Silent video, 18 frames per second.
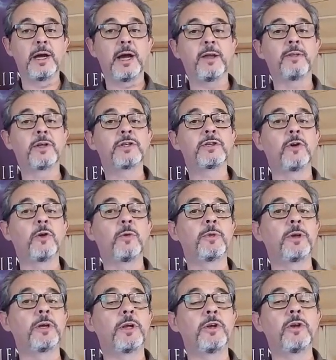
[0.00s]
and they
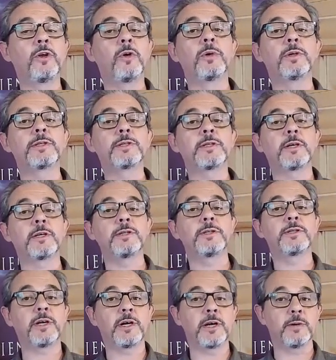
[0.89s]
told me in no
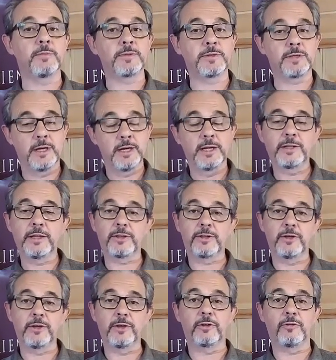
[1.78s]
uncertain terms
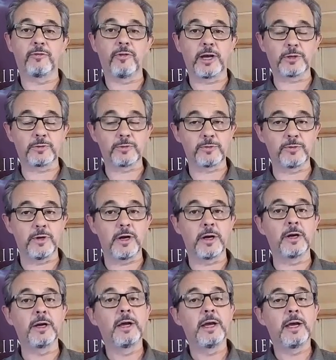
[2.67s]
that they knew the fact was
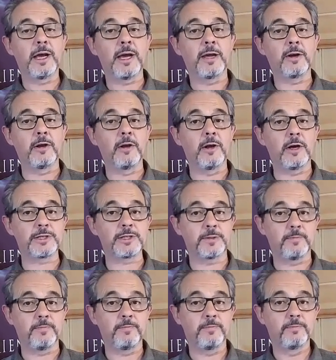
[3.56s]
wrong, and I lost
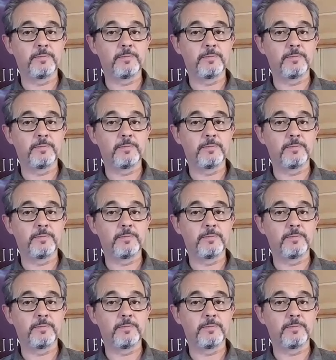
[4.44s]
them.